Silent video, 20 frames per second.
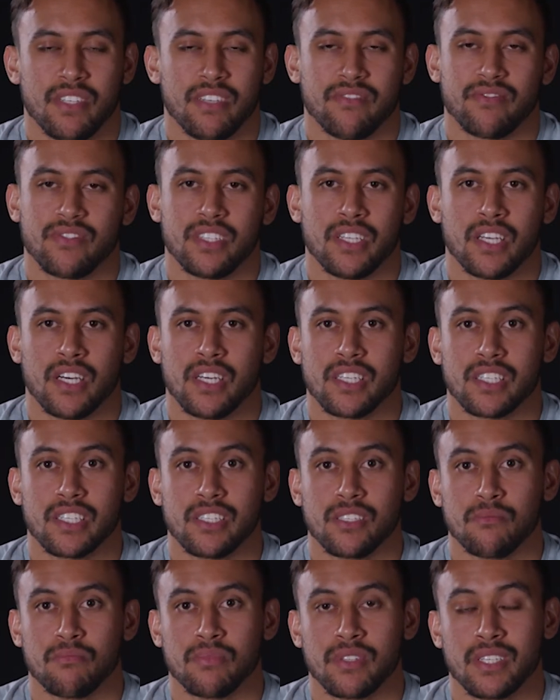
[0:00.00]
definitely not in a
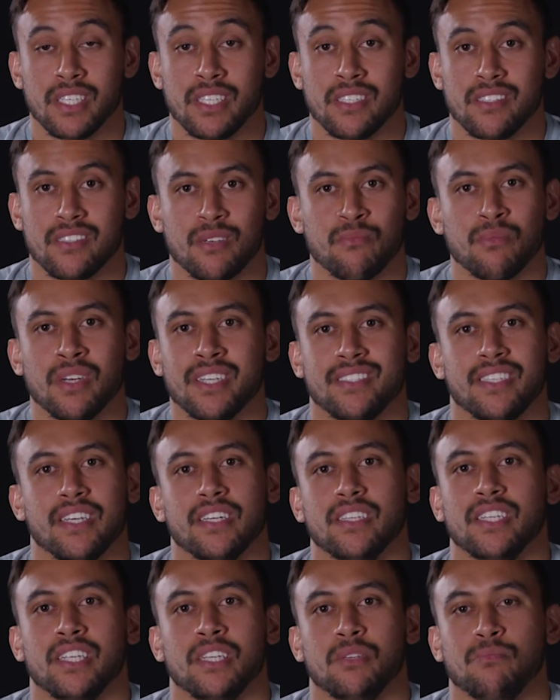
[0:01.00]
good place. I'm not
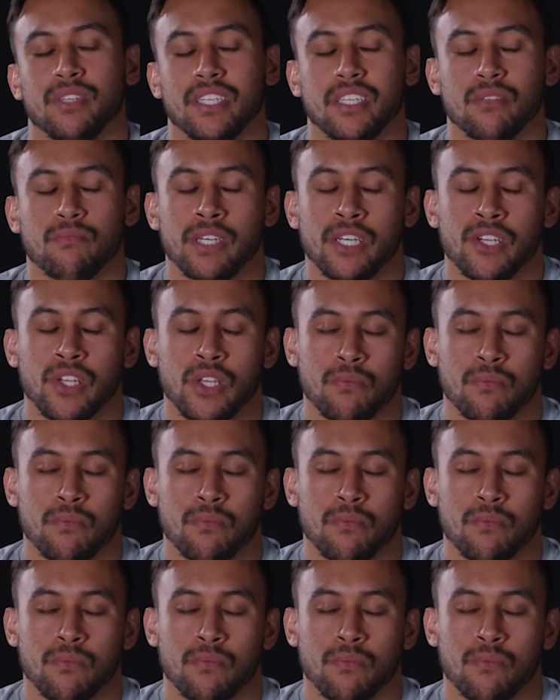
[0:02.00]
telling anybody about